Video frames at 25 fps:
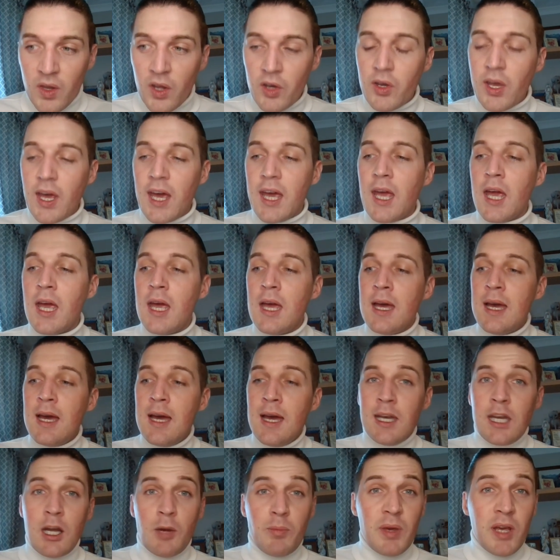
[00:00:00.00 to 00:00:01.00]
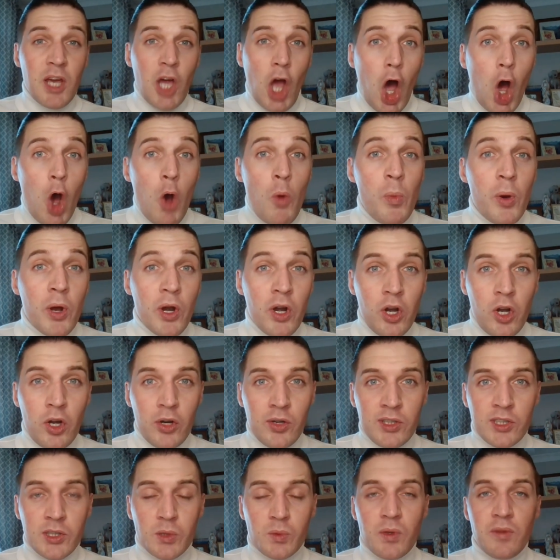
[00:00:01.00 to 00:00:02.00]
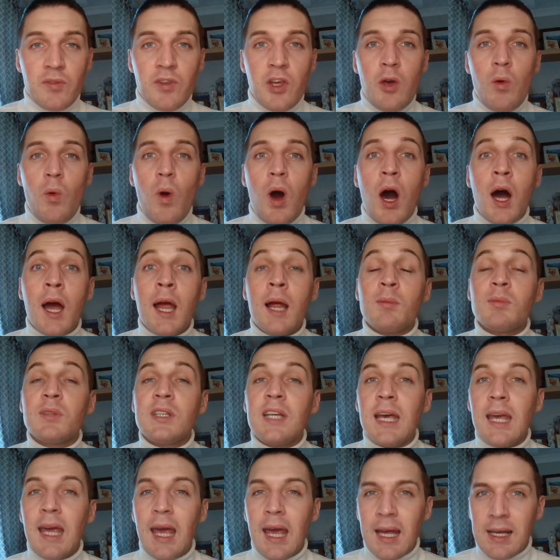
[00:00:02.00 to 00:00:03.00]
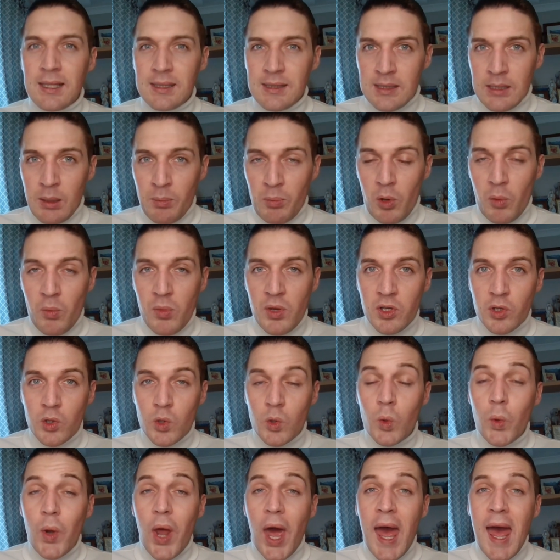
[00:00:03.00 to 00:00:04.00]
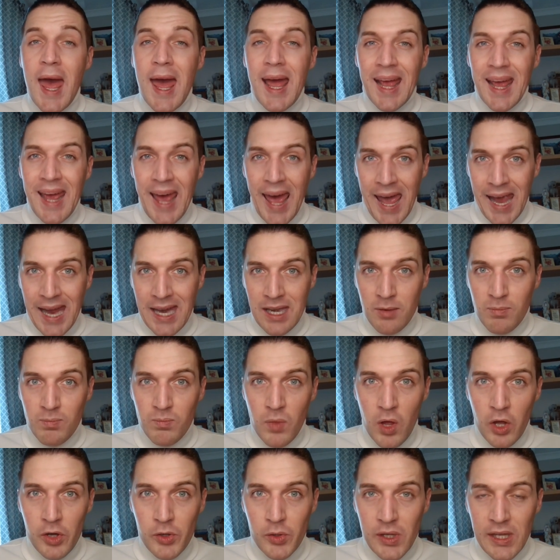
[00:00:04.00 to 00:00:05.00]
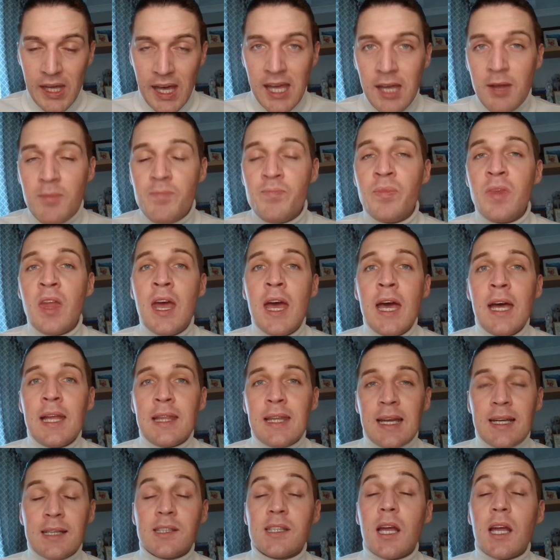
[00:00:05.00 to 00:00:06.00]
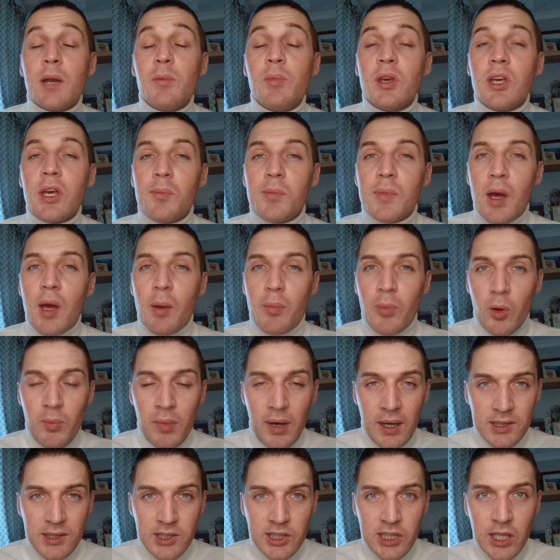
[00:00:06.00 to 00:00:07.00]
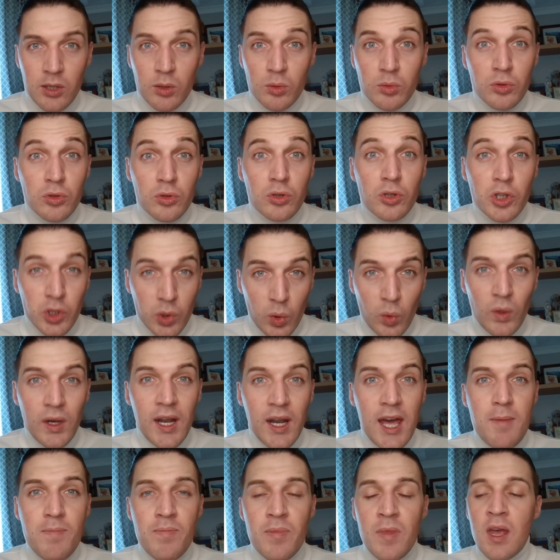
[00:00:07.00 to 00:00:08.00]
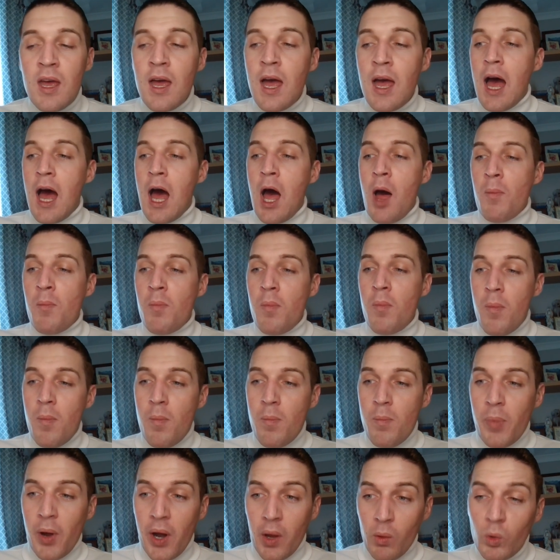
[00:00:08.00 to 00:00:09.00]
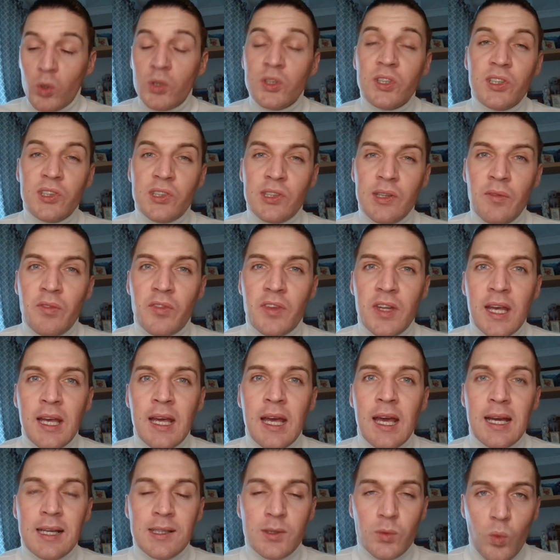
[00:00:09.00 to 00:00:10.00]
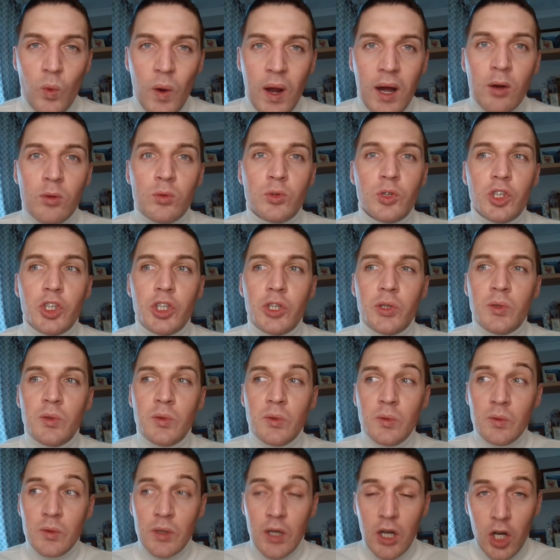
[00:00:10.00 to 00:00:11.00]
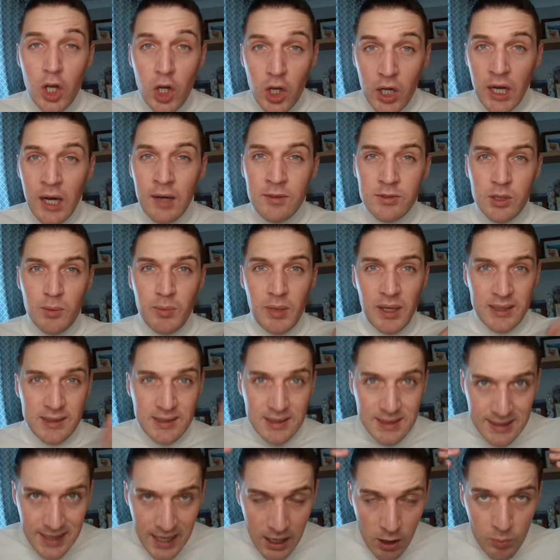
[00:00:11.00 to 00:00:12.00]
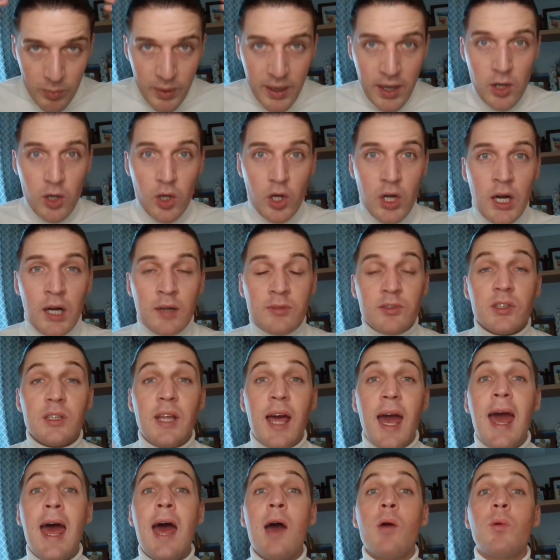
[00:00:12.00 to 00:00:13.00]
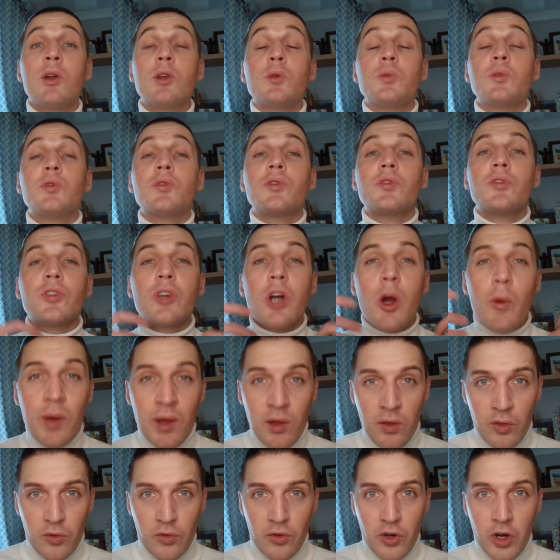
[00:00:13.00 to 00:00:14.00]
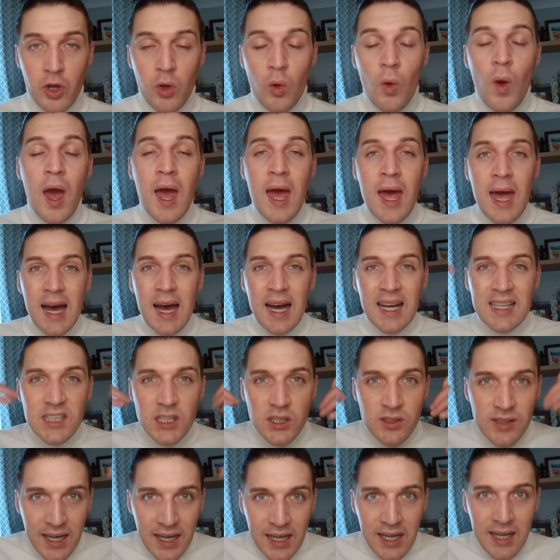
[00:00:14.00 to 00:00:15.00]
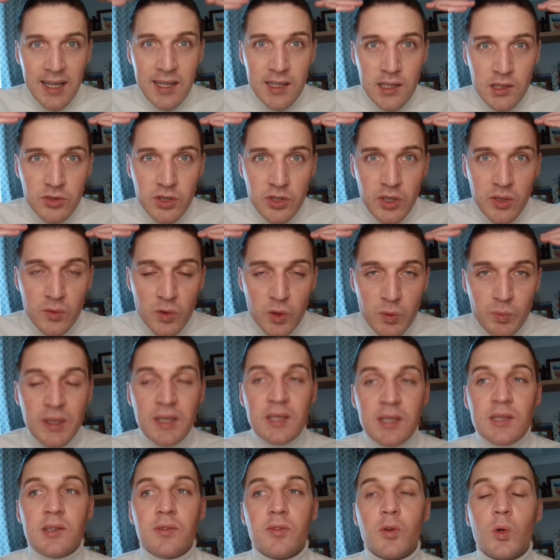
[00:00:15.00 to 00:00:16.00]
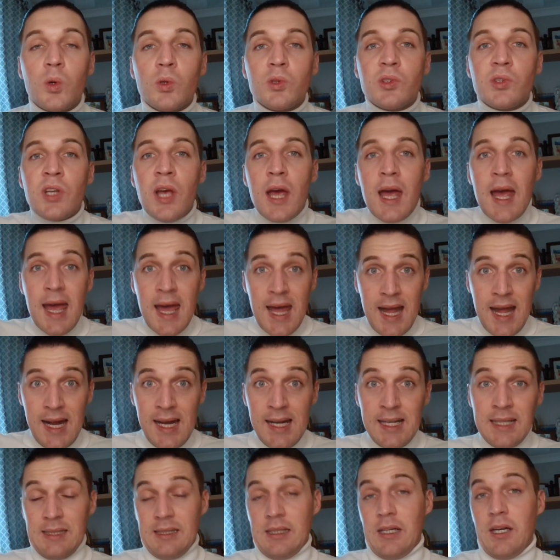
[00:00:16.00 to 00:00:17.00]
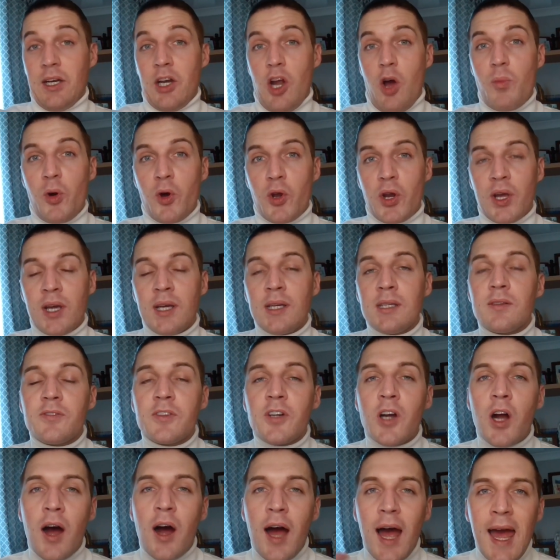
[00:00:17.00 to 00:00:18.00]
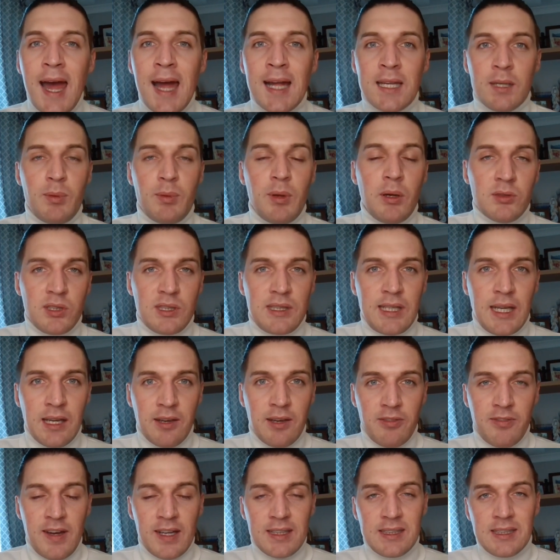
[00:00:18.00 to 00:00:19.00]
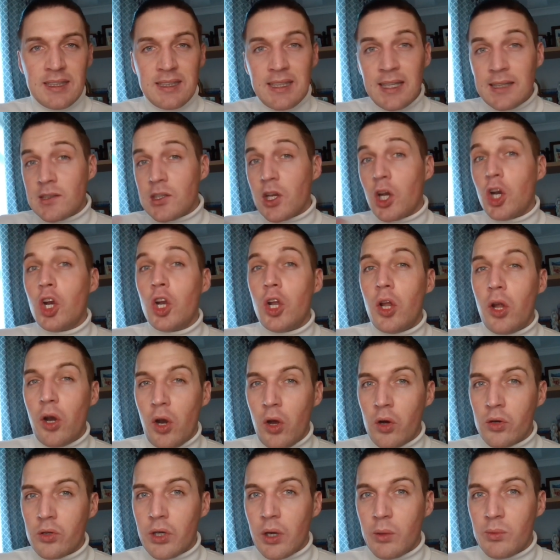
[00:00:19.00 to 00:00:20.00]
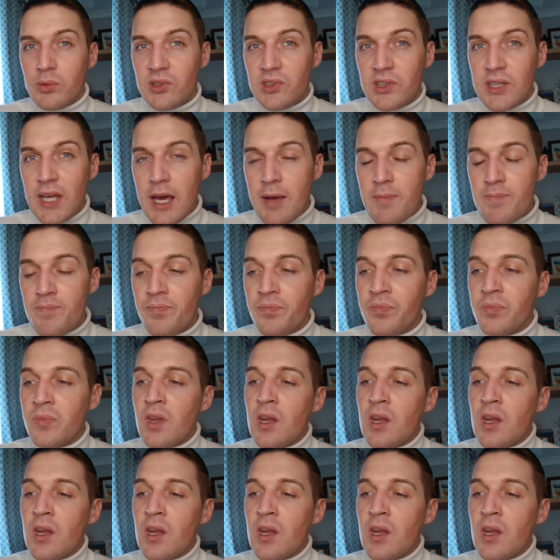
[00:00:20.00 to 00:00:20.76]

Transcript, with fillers: Okay. Now, being open and honest with you, I am taking a supplement called Hair Gain. Okay, that is going to be coming up on my channel shortly, um, but I wanted something as well to look after my scalp and look after the hair which was growing through and directly at the roots, because of course inside our bodies, for our hair to be able to take effect, it takes a lot longer, I would say.